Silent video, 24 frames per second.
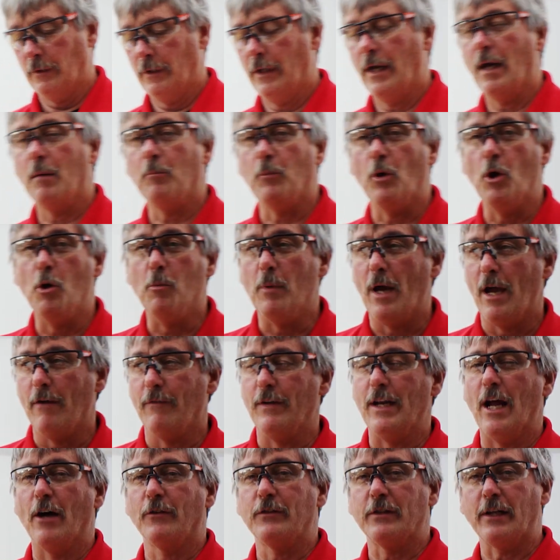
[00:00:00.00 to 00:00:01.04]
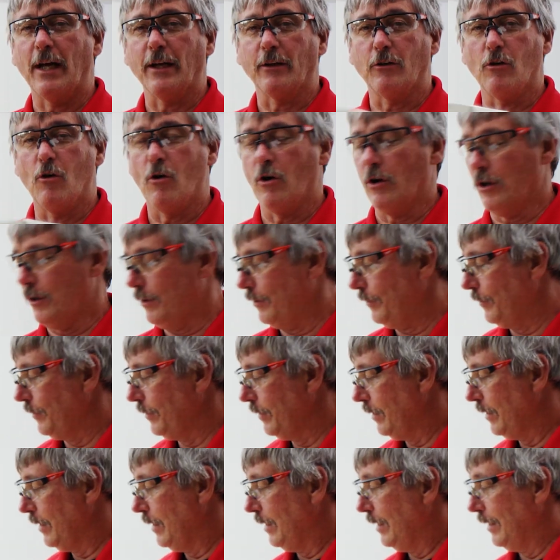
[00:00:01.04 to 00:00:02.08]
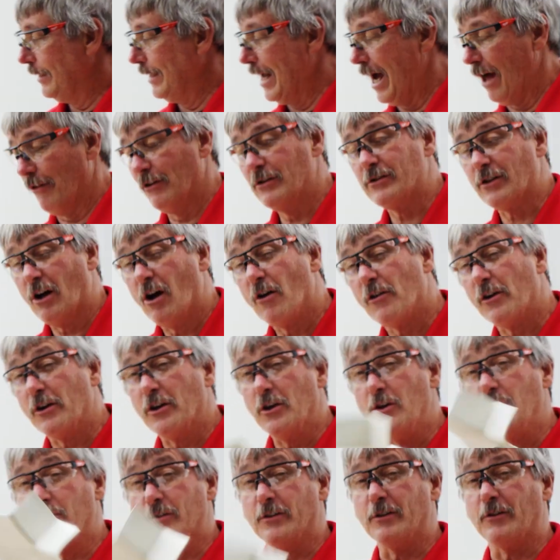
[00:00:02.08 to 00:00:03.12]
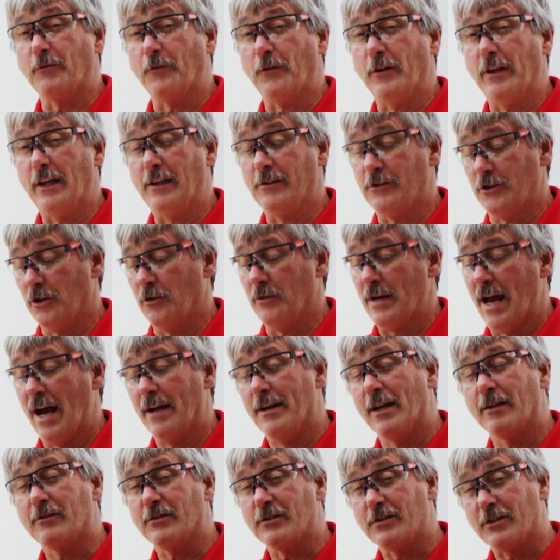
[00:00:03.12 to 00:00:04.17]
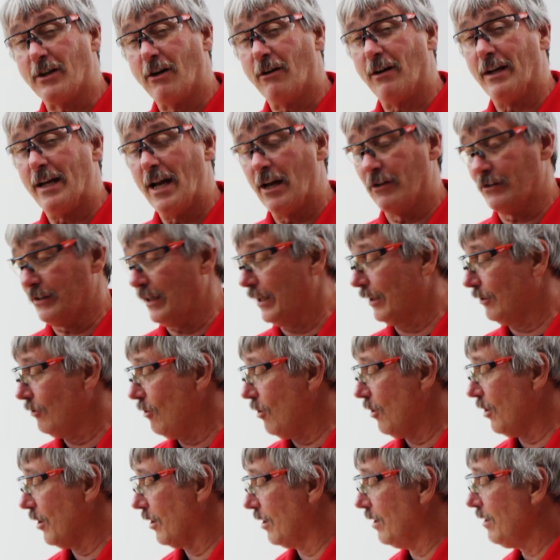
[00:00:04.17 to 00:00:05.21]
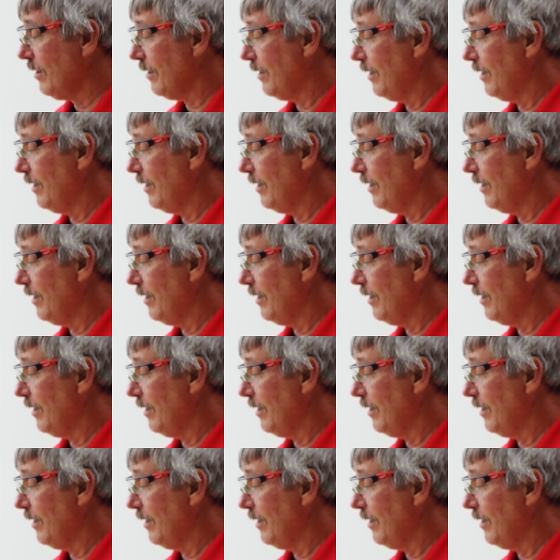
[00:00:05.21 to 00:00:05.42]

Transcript: and boom, I have an outside corner. Now there's other uses for these too, not necessarily outside corner,